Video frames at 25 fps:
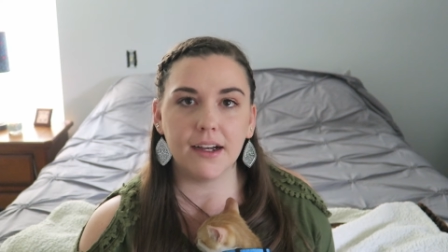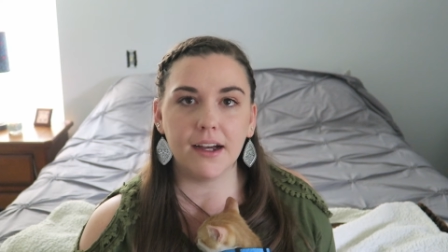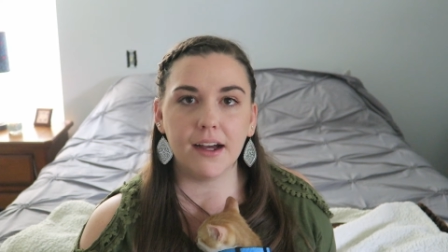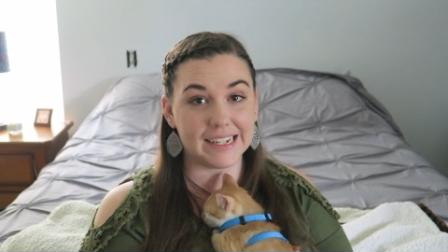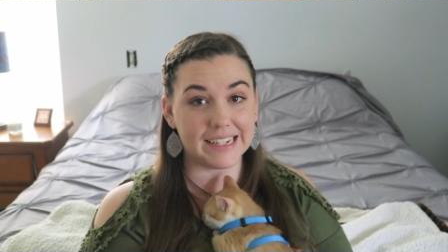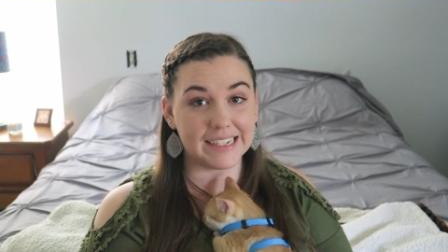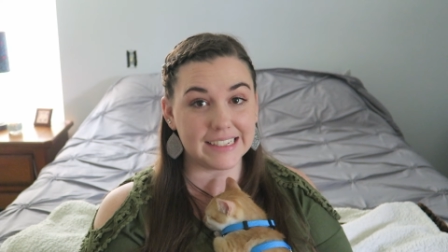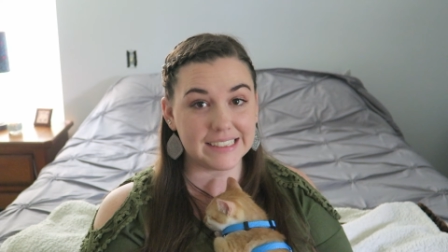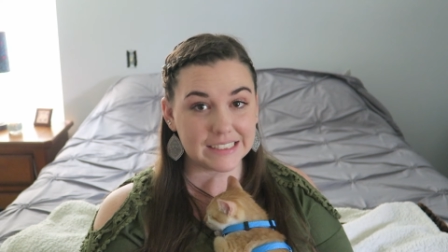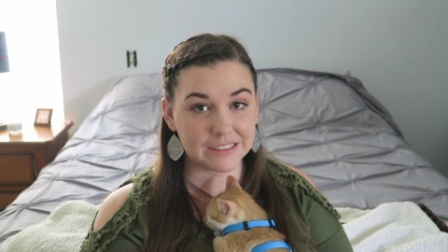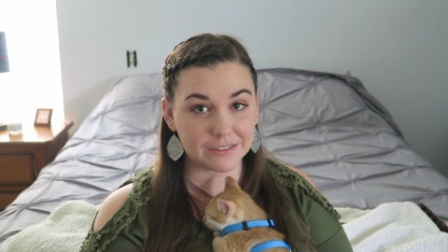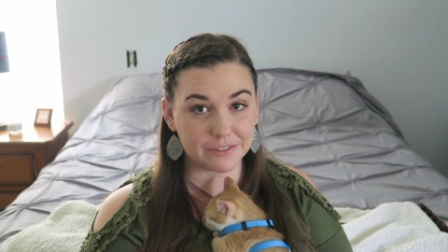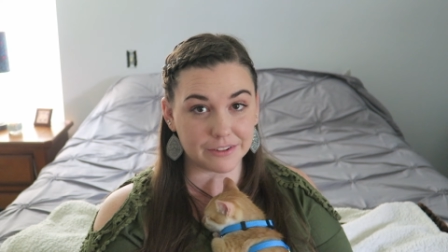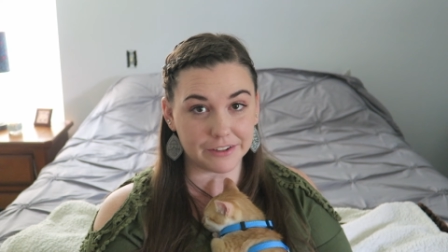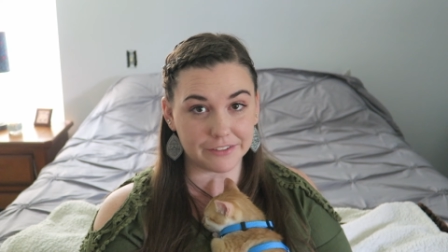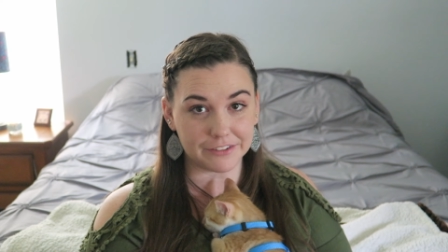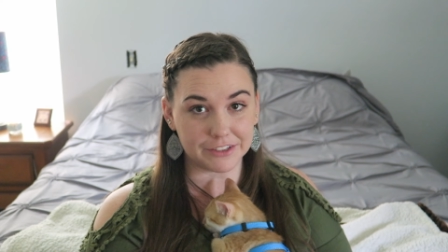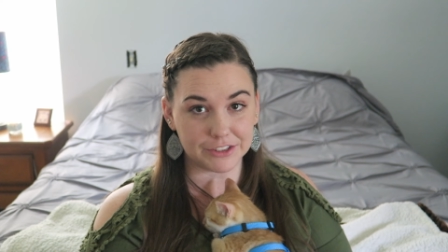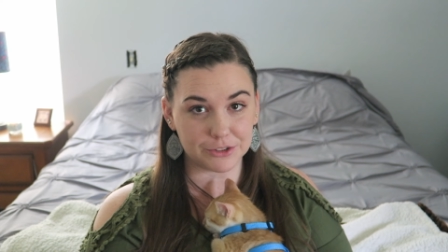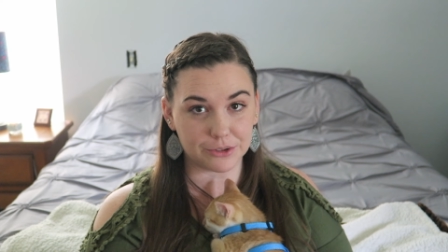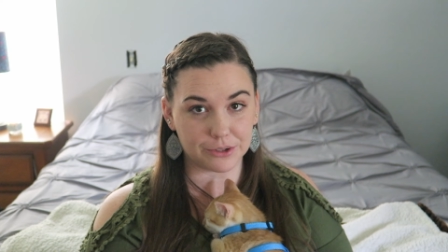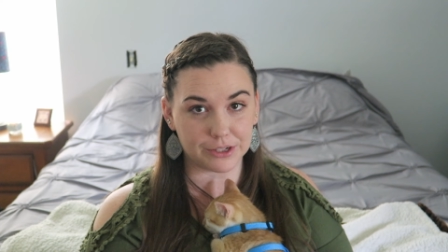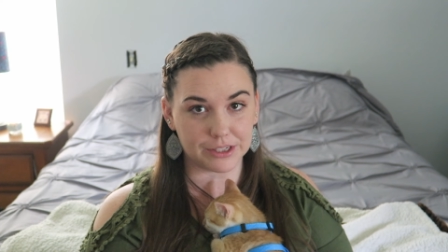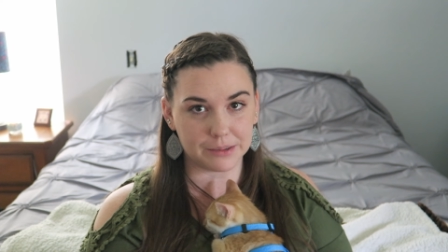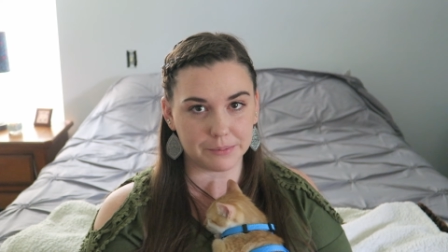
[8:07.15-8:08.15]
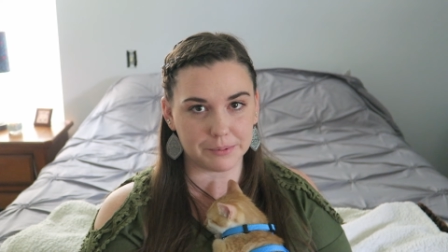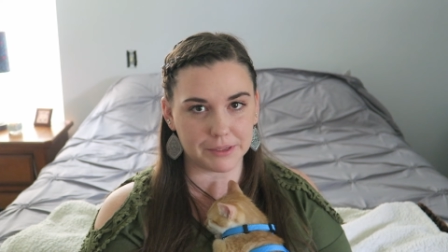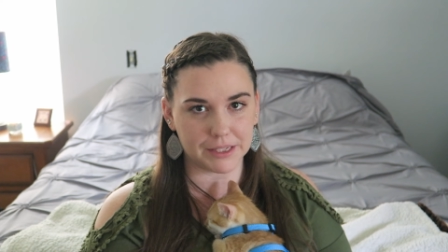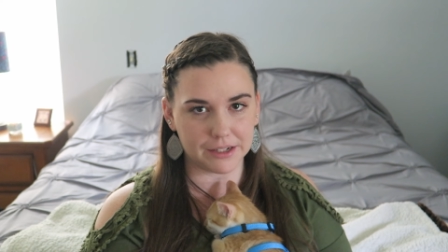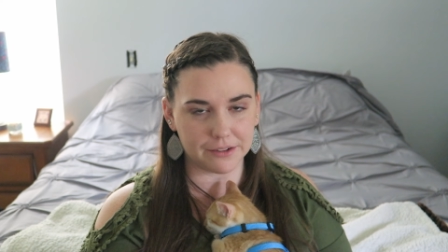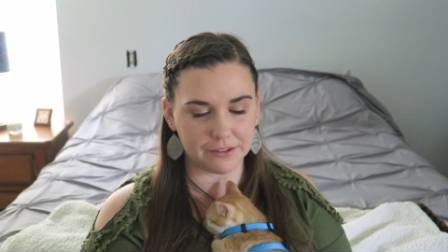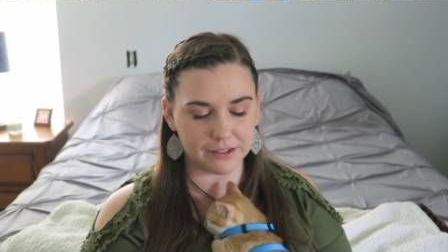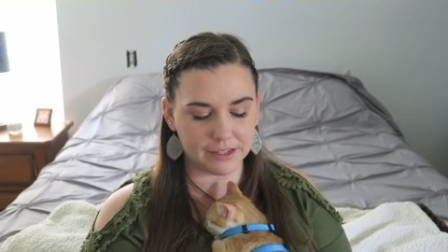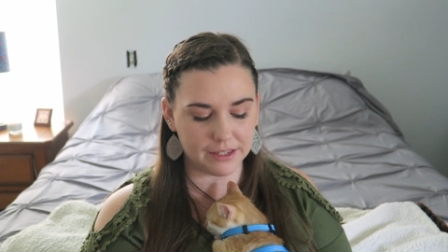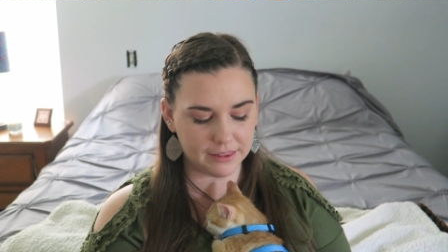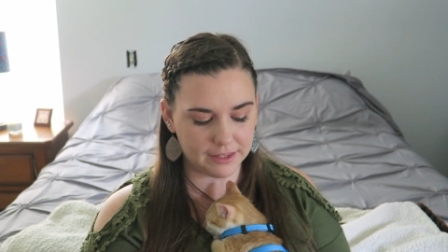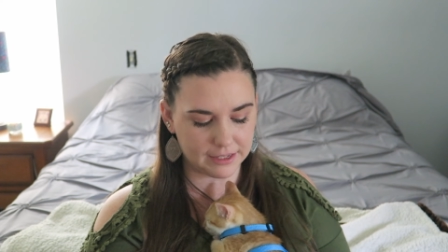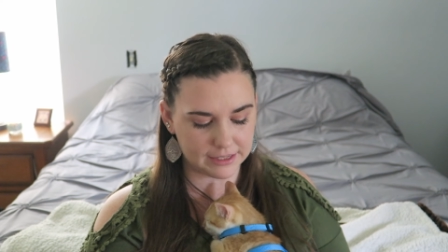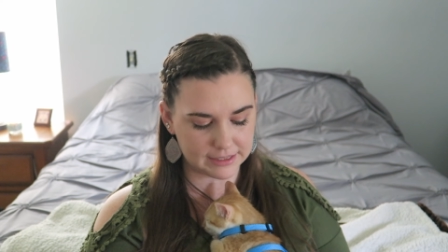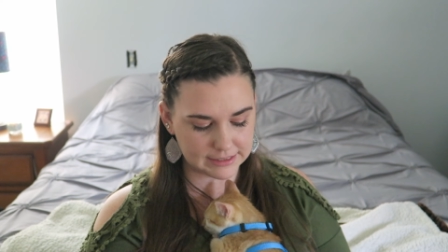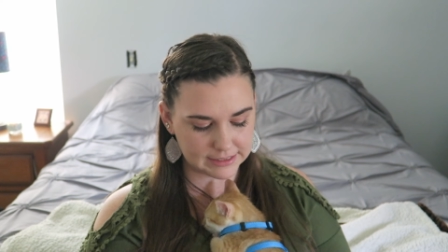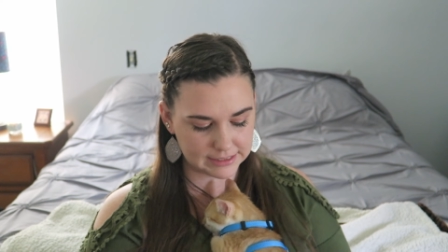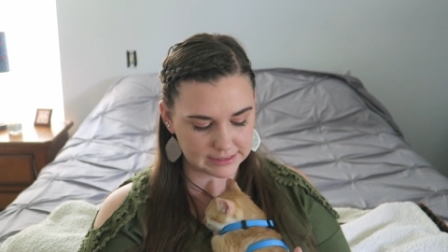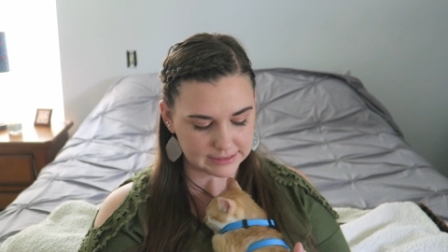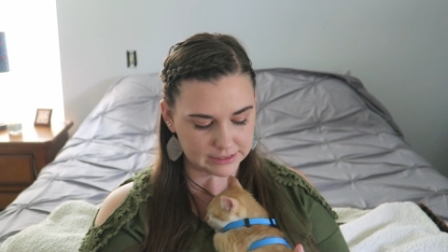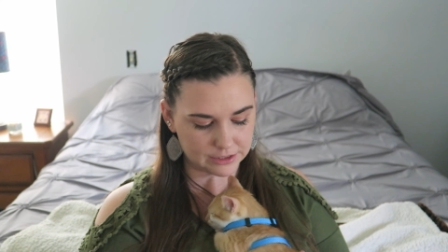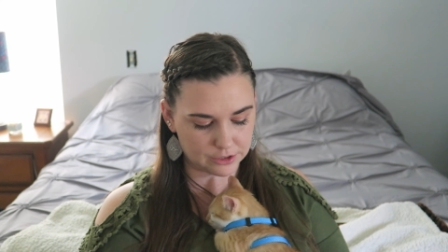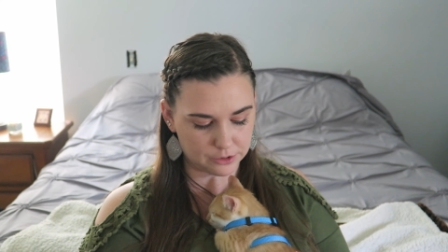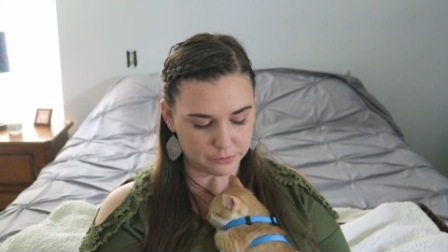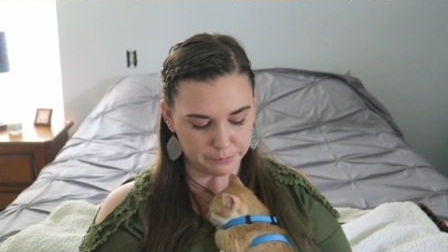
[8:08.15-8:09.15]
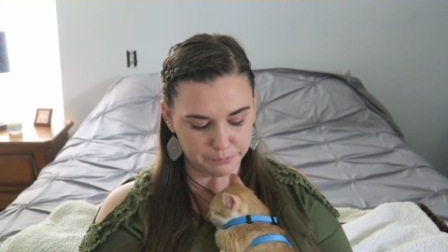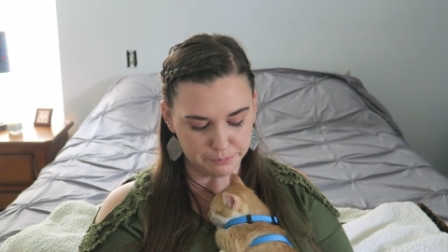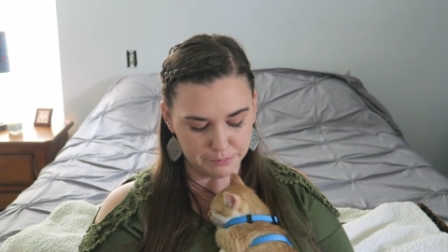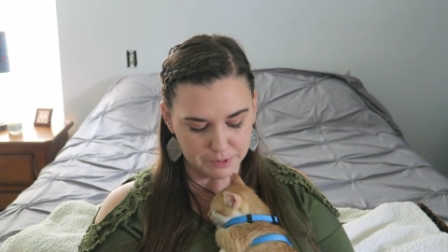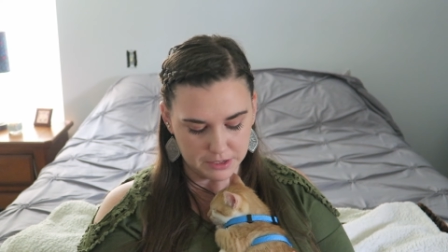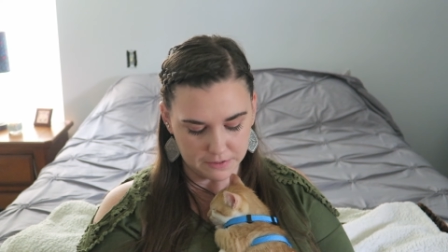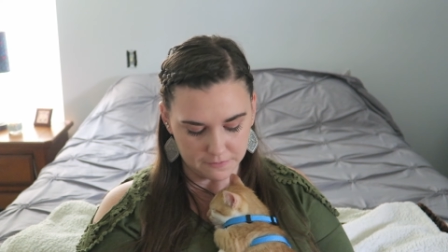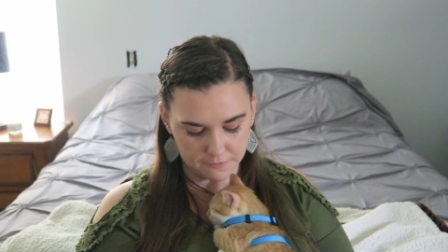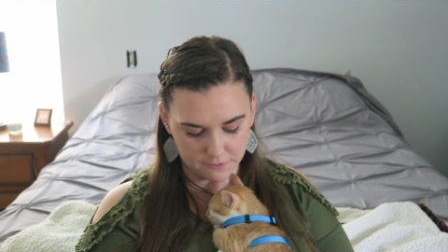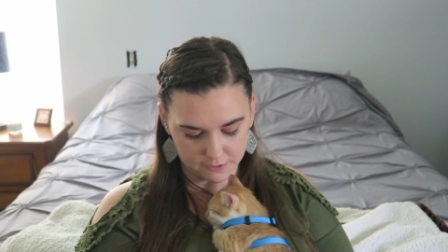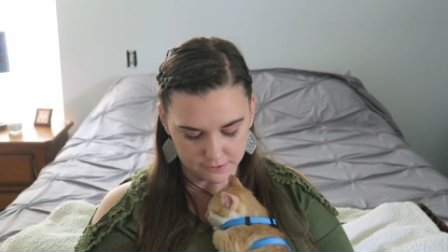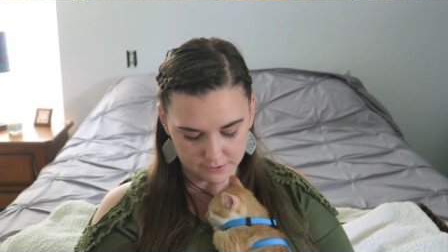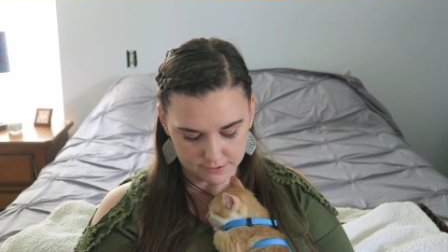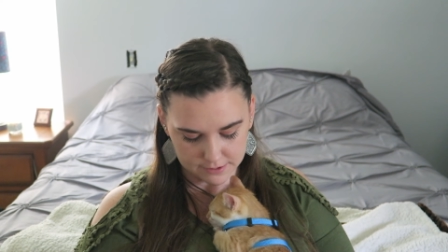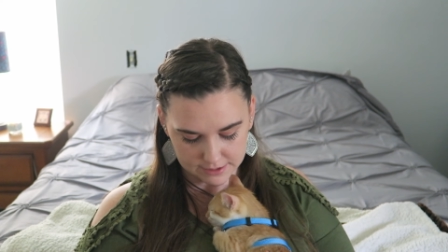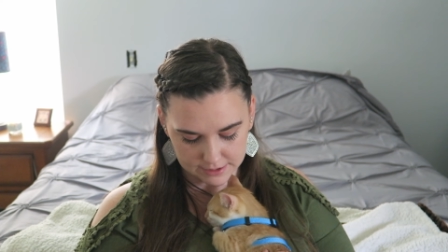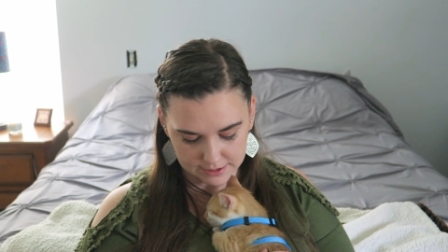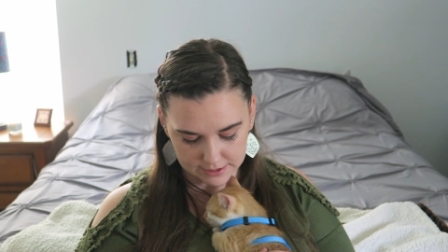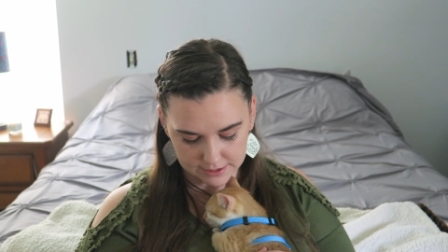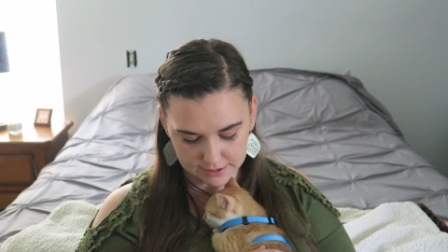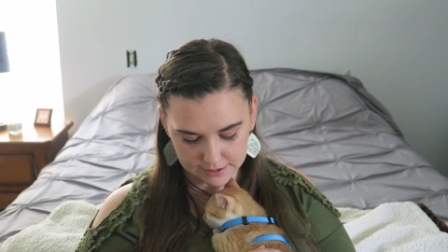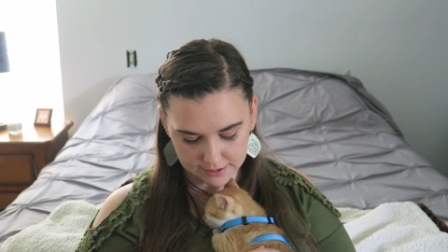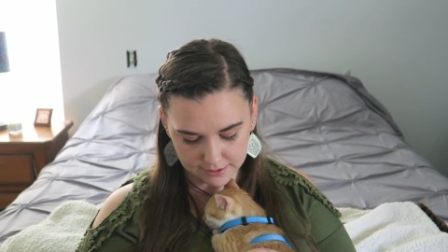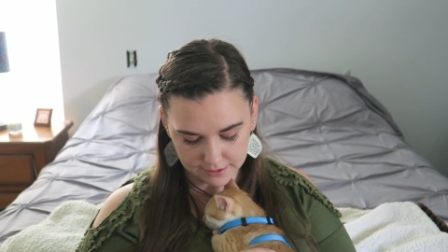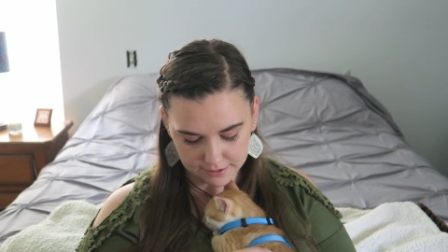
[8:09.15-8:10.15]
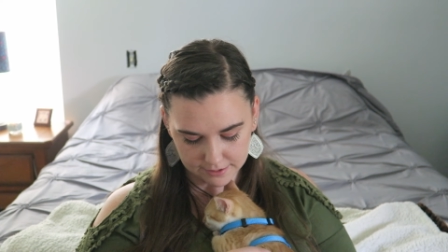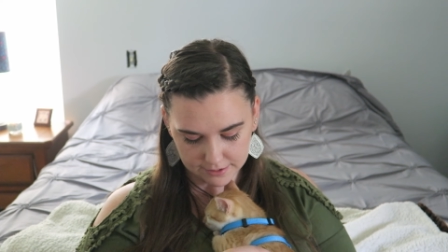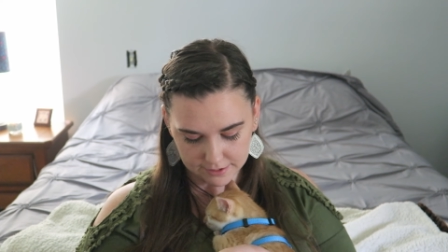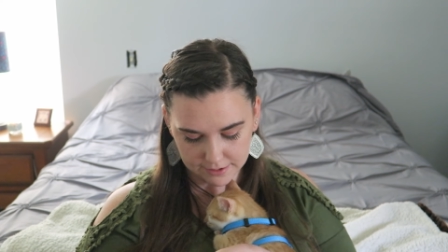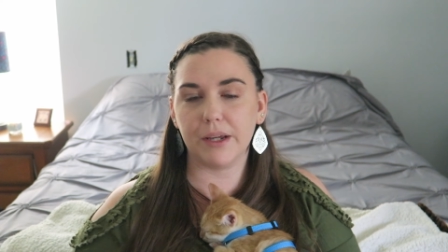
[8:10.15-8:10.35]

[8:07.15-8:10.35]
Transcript: His favorite toy to play with is this little beaver stick.